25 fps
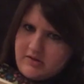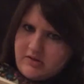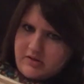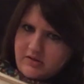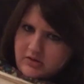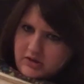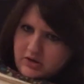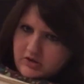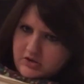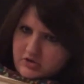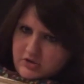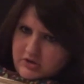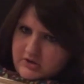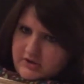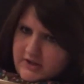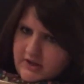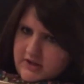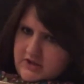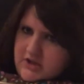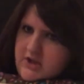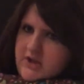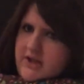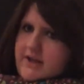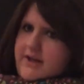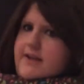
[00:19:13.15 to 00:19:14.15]
the 100-day
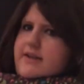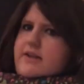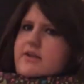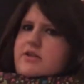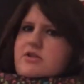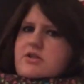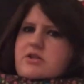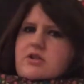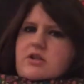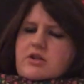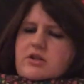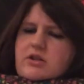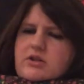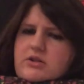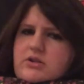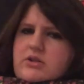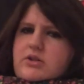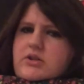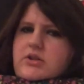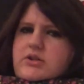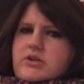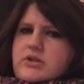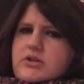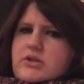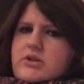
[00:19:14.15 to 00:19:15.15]
challenge
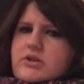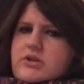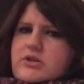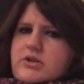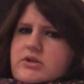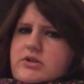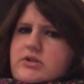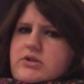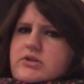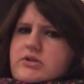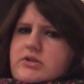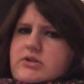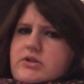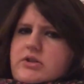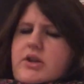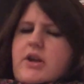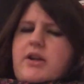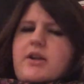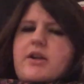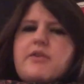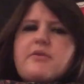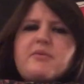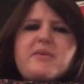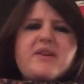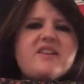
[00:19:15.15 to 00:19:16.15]

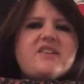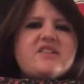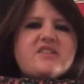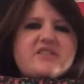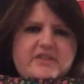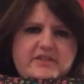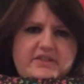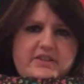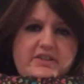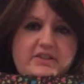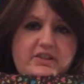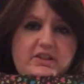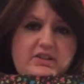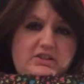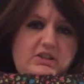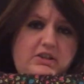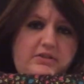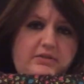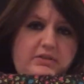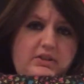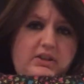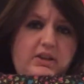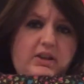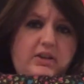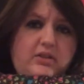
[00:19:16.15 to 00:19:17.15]
and I've managed to stitch
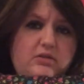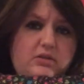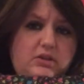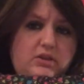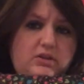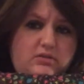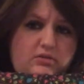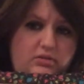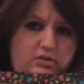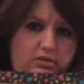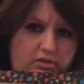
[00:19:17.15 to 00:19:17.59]
every day on it,